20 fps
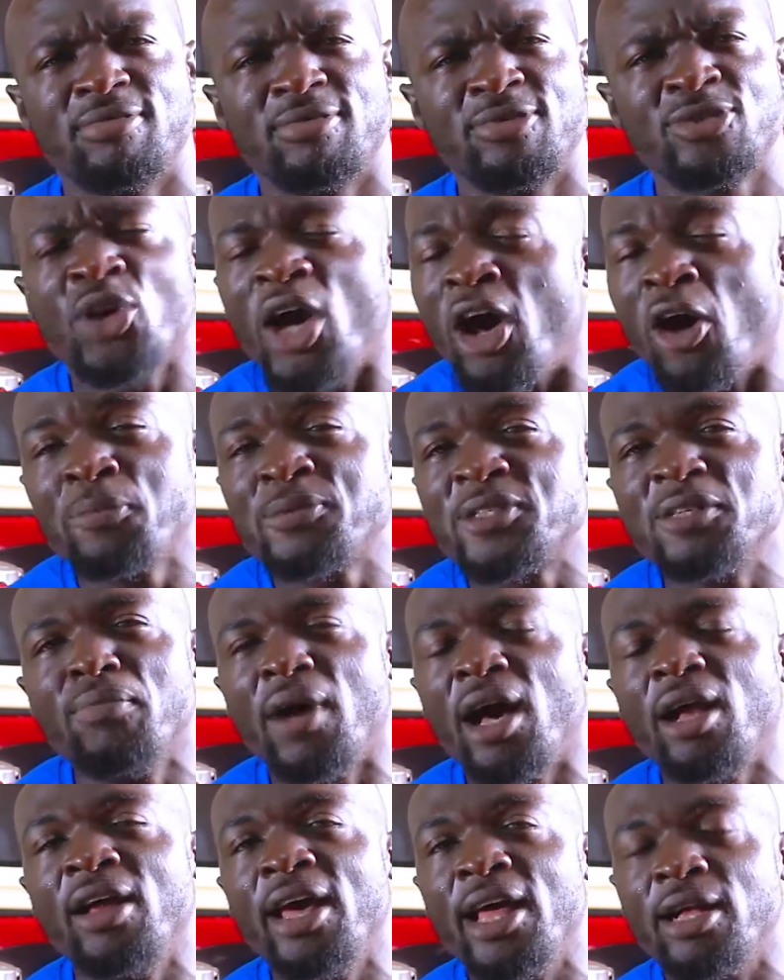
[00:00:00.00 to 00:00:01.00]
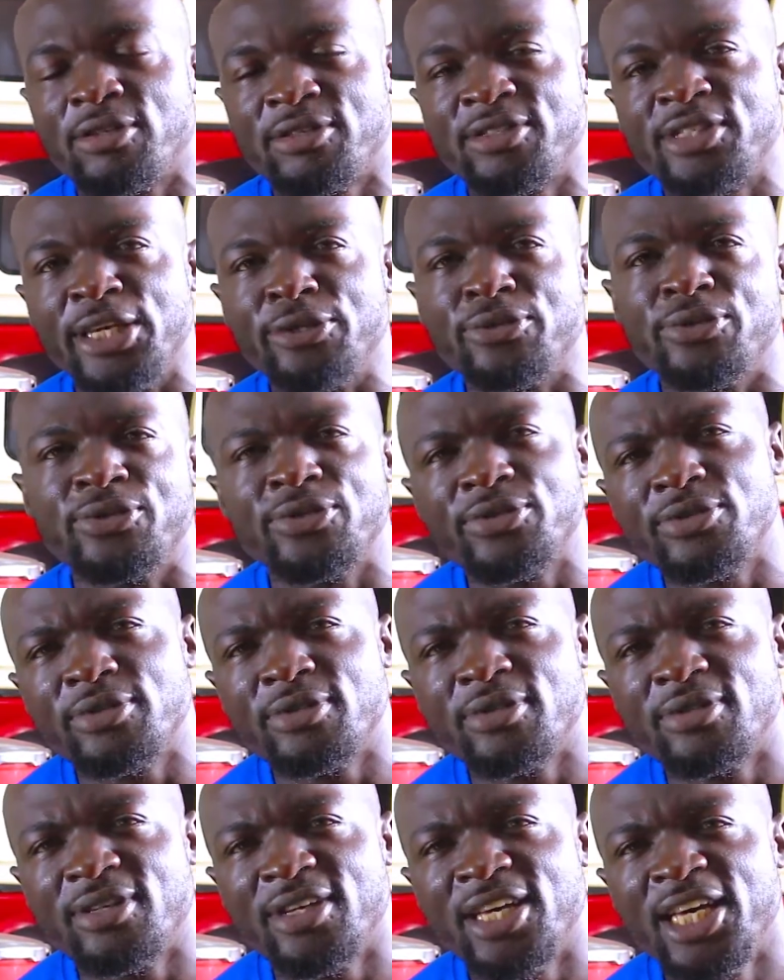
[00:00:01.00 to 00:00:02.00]
to our optimal health status.
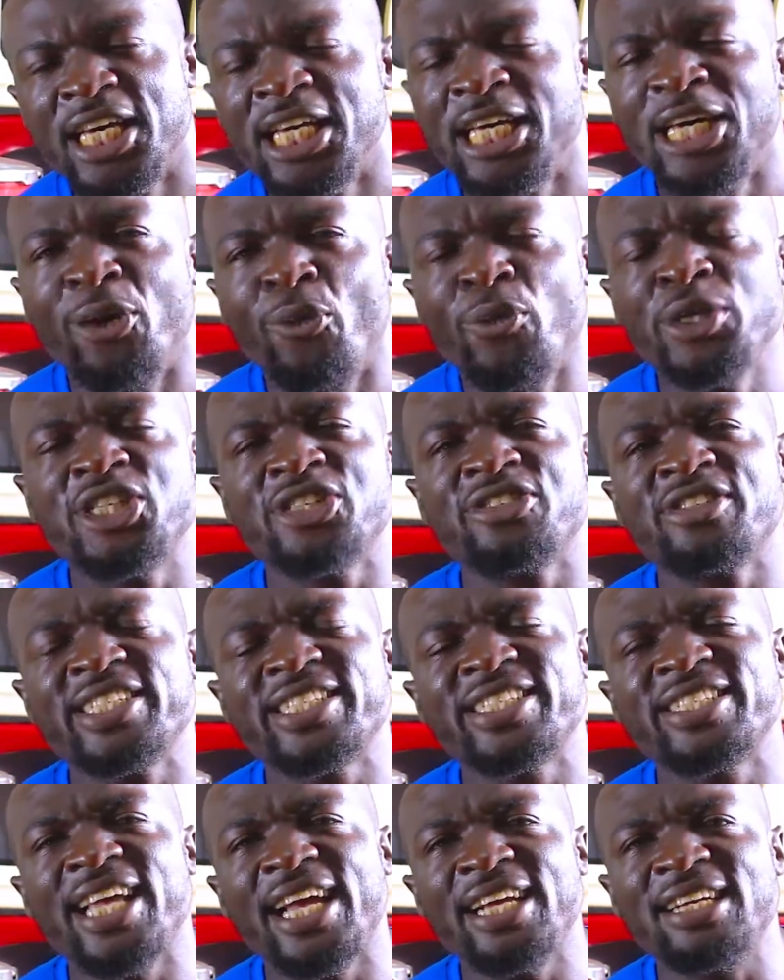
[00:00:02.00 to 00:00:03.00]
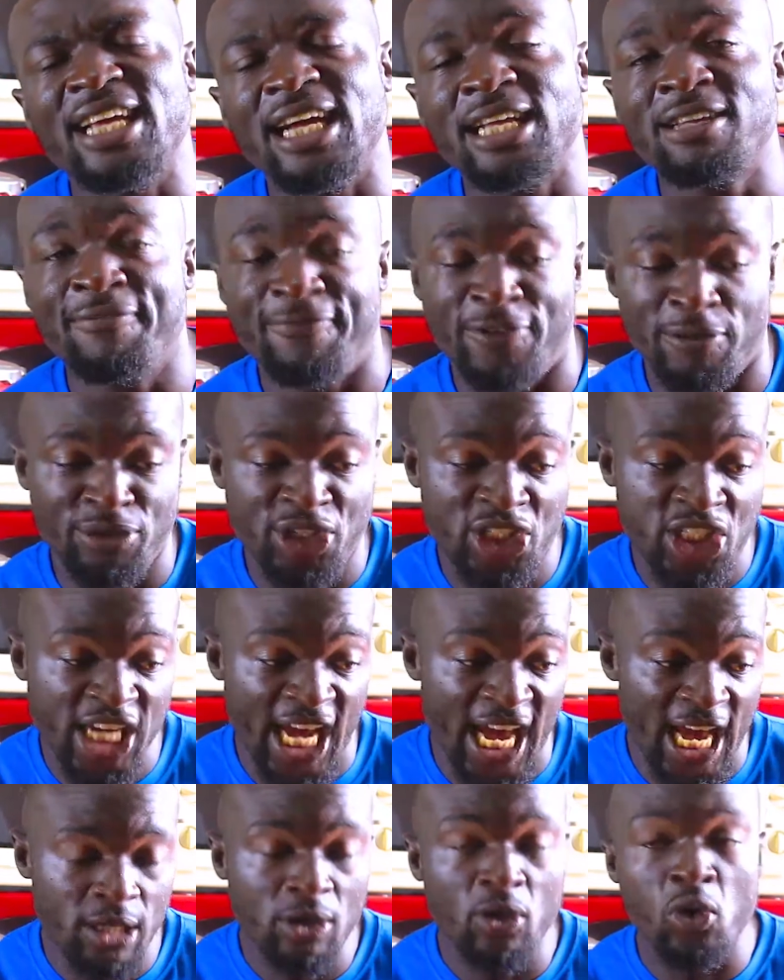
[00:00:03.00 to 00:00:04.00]
We should understand that from
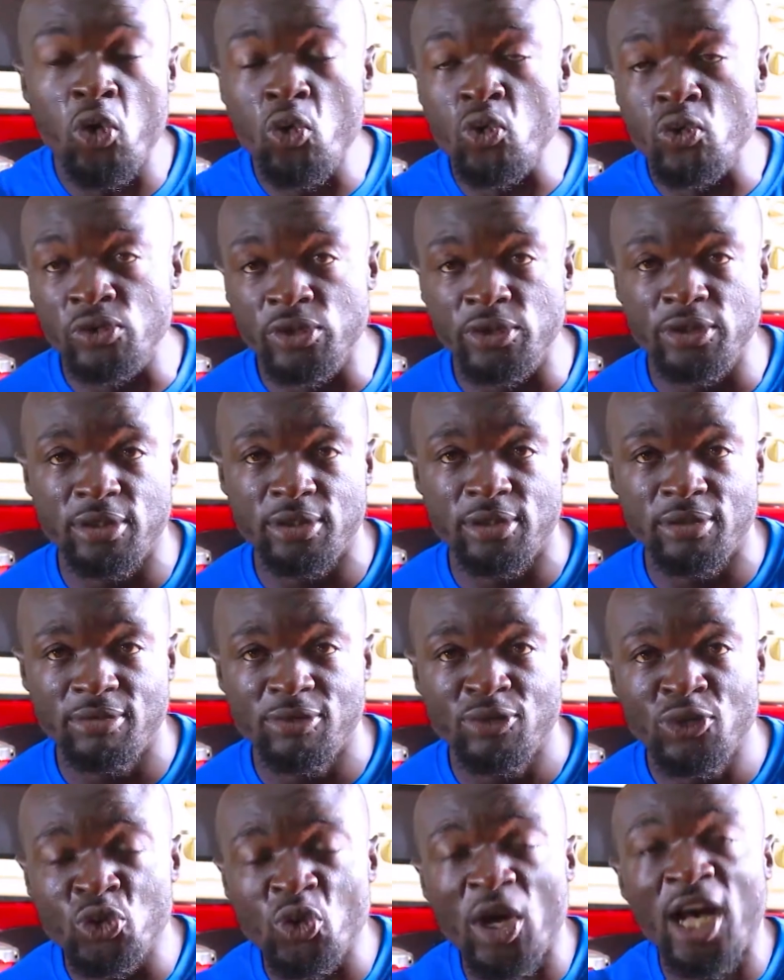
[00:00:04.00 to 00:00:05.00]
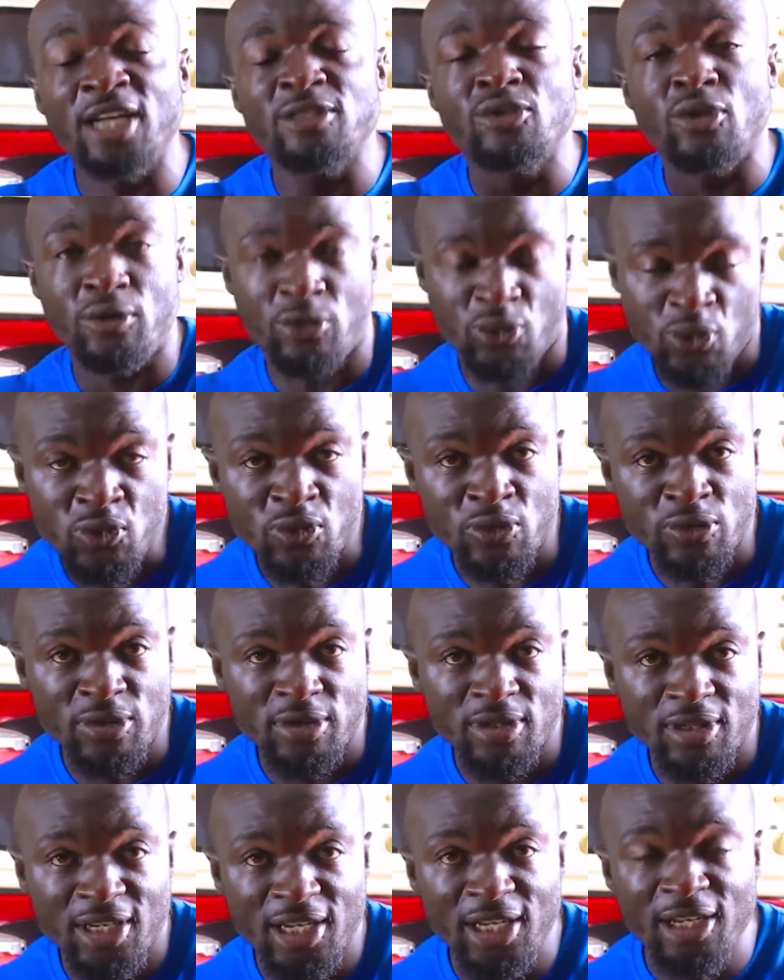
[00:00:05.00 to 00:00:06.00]
childhood to adulthood,
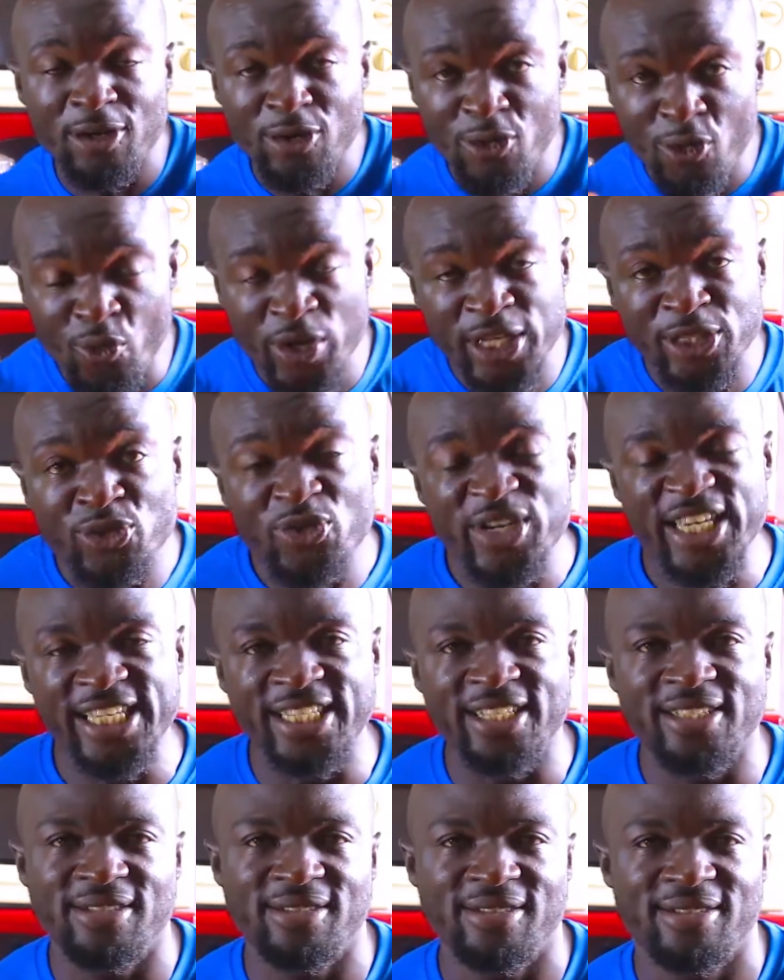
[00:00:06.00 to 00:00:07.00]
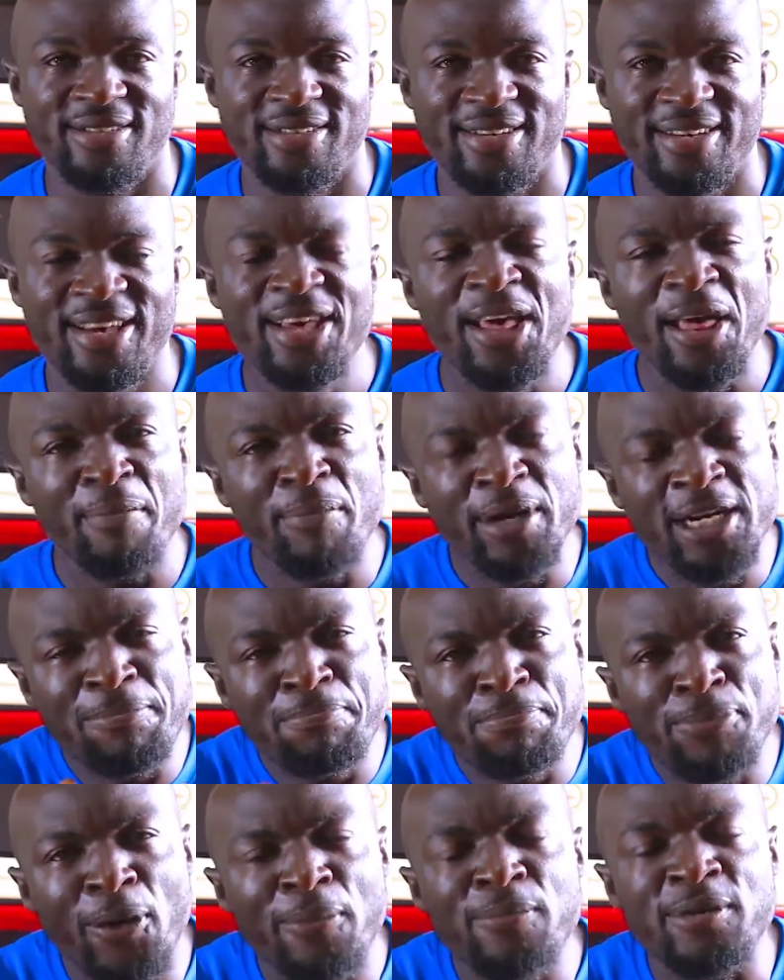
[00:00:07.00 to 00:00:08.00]
we do eat. But the
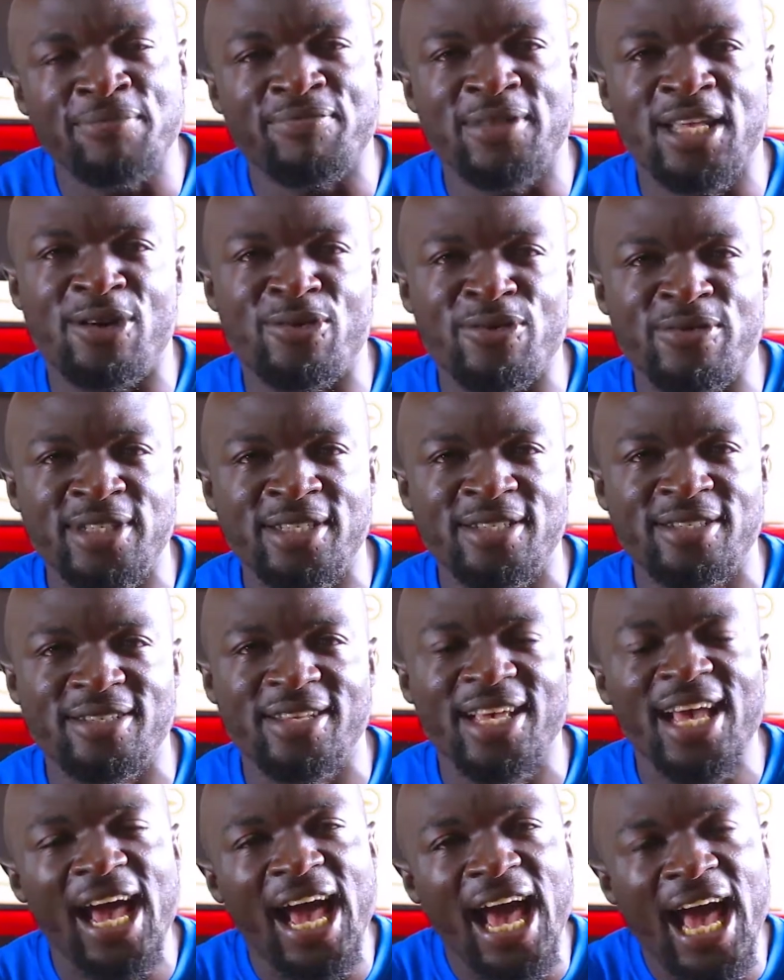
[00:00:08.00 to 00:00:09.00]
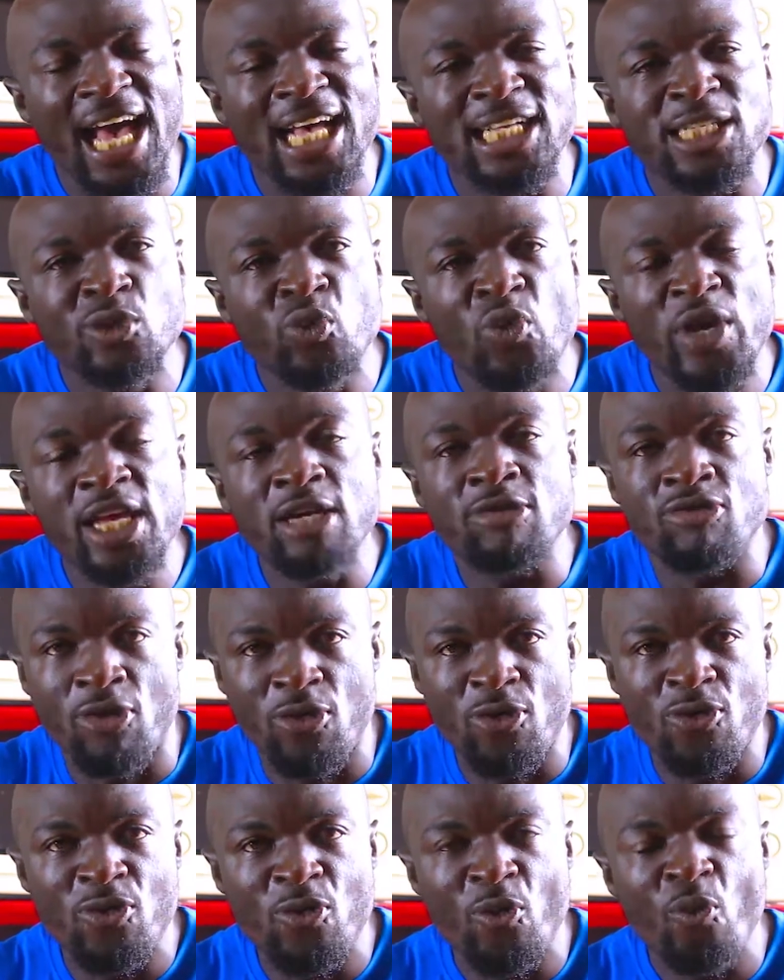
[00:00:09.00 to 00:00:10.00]
problem now is, as we
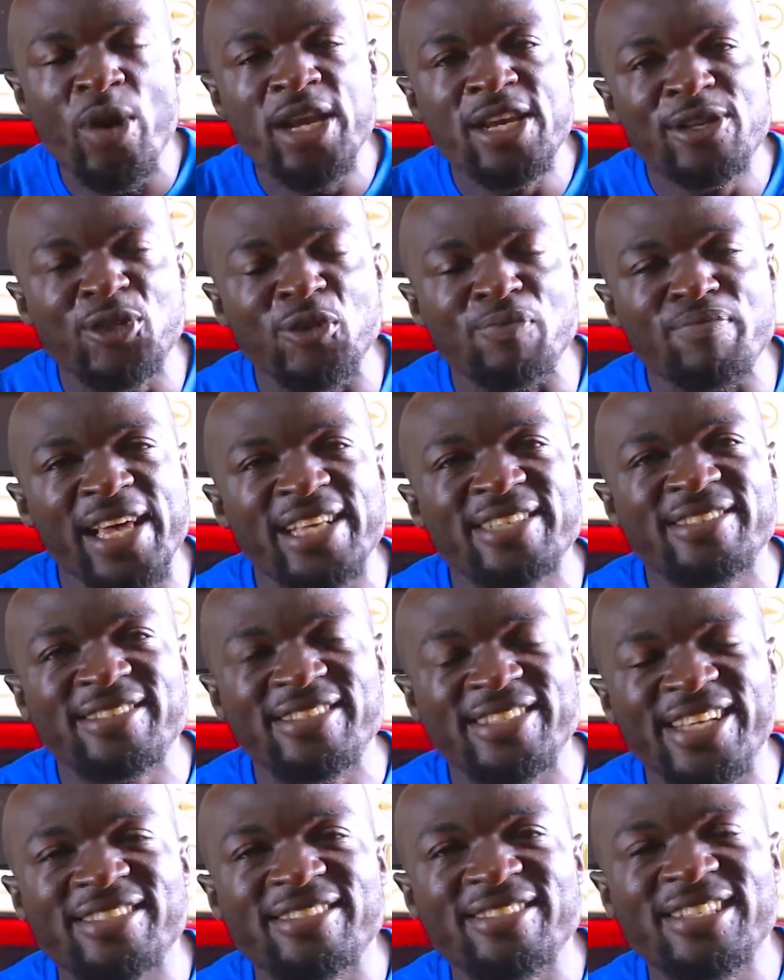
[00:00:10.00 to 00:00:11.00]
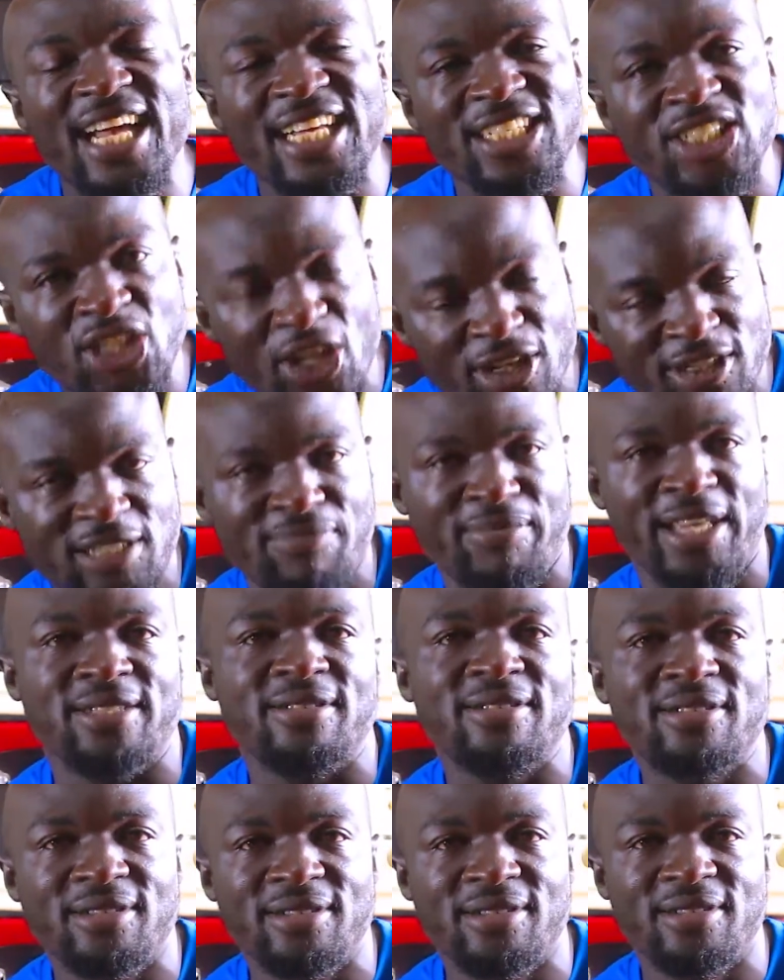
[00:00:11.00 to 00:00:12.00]
grow, we need to make certain
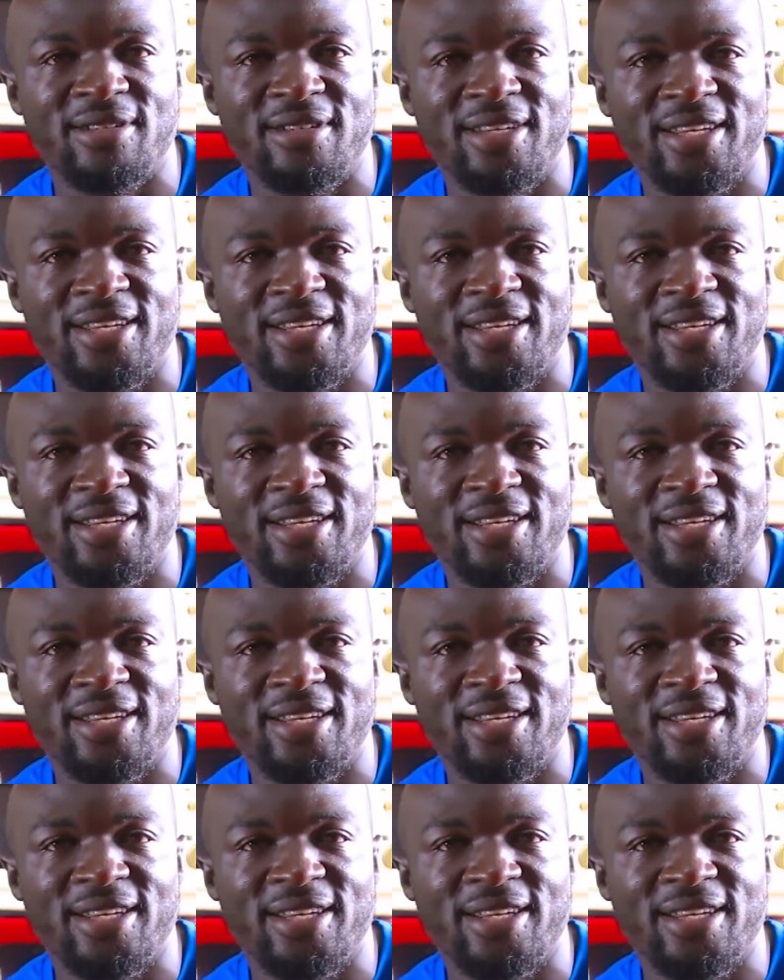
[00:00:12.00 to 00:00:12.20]
adjustments